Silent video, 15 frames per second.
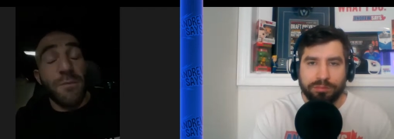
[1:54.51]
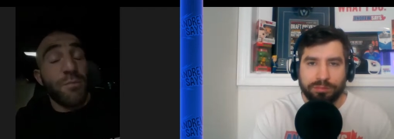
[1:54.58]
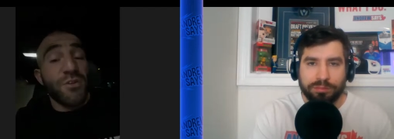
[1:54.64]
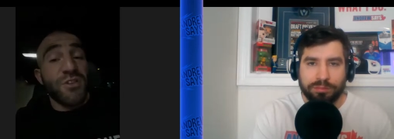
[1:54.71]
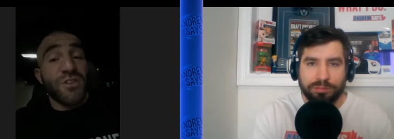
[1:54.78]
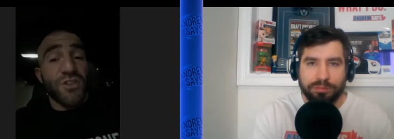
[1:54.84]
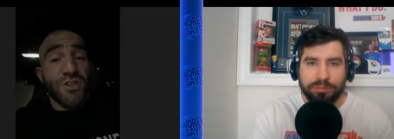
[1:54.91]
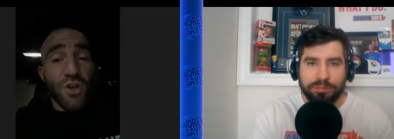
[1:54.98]

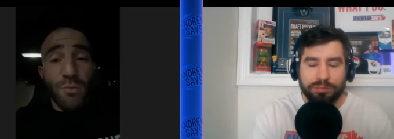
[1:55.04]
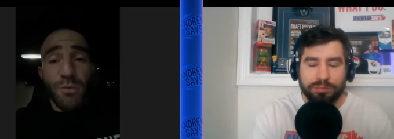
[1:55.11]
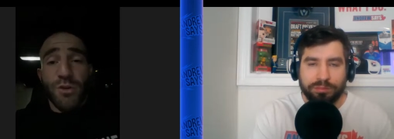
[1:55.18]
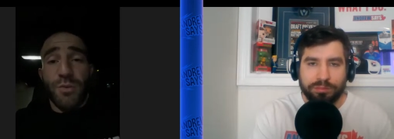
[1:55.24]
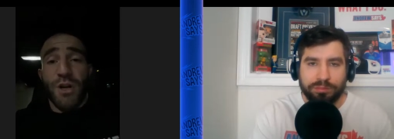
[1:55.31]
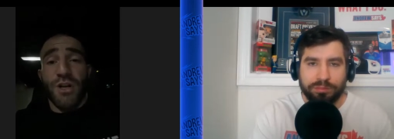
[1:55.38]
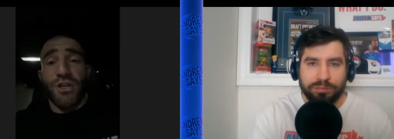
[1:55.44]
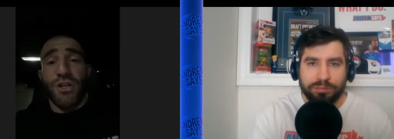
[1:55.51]
Speaker 1: It puts
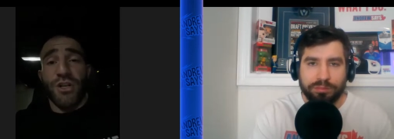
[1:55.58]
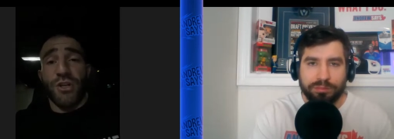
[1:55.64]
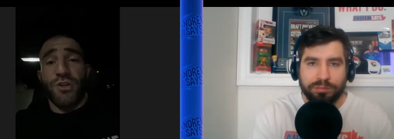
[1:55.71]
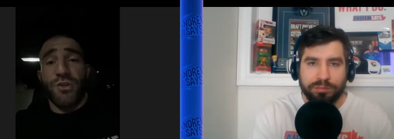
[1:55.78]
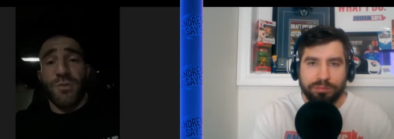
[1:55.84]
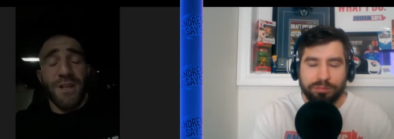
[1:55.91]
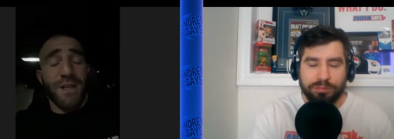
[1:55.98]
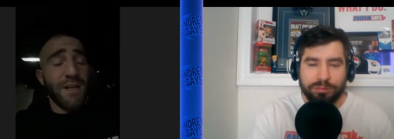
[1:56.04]
so much
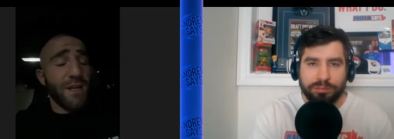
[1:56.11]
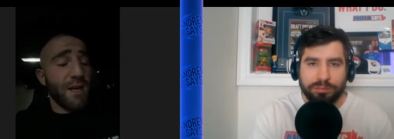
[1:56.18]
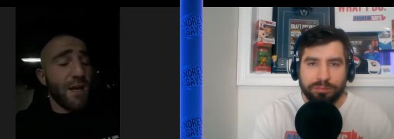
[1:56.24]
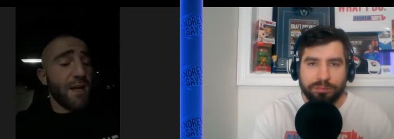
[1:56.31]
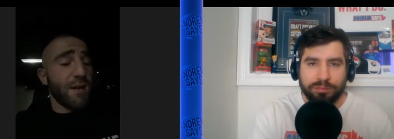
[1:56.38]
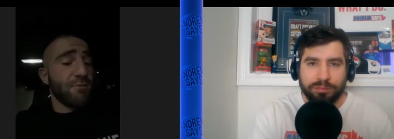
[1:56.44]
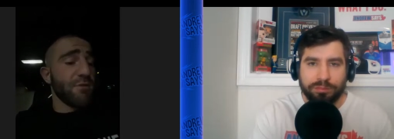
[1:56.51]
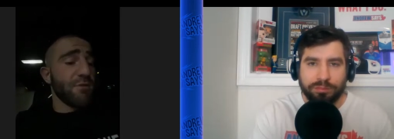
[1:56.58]
pressure into me
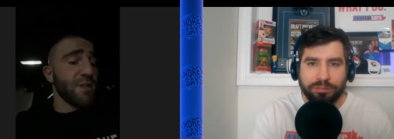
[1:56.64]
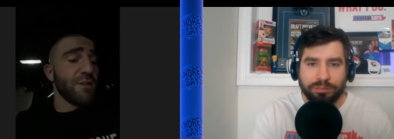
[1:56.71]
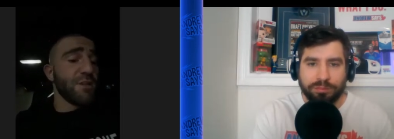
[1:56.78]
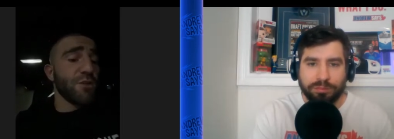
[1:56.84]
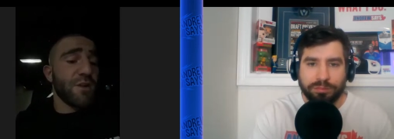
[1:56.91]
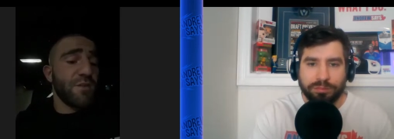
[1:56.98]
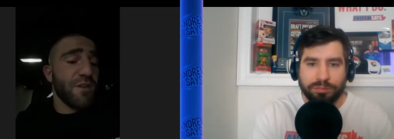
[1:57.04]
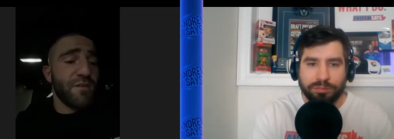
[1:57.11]
that I
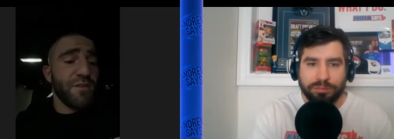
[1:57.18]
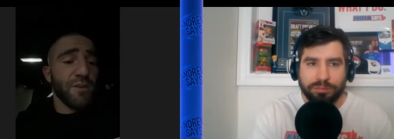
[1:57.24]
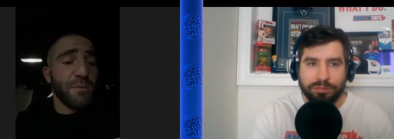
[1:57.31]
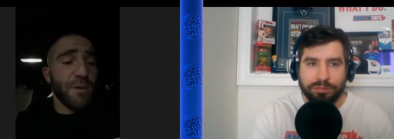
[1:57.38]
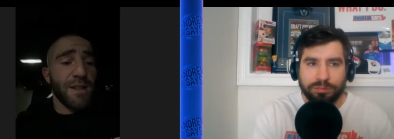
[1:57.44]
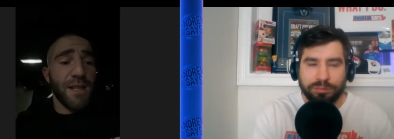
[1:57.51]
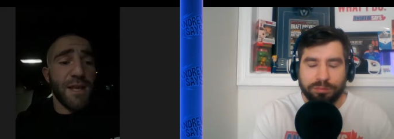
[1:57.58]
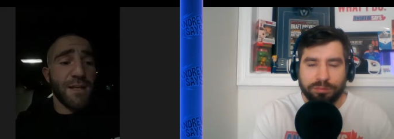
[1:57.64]
really don't
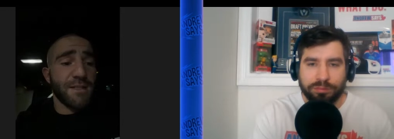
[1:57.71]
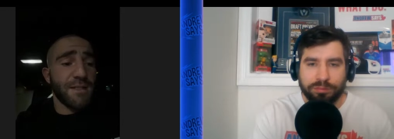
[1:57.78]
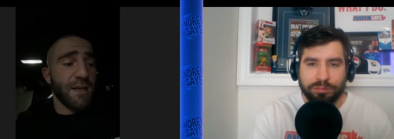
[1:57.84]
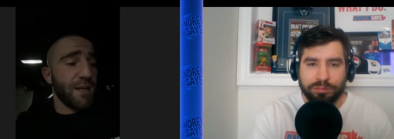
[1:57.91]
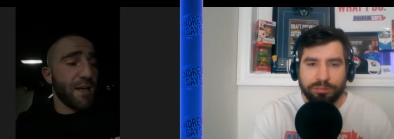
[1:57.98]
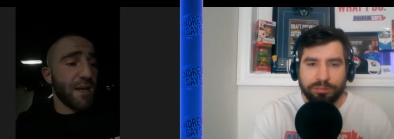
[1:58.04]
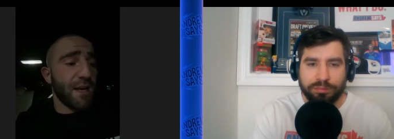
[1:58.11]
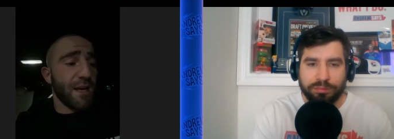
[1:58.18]
even feel my
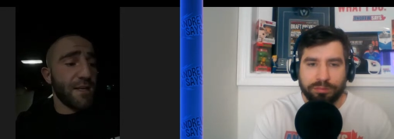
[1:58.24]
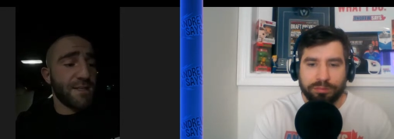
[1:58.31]
legs.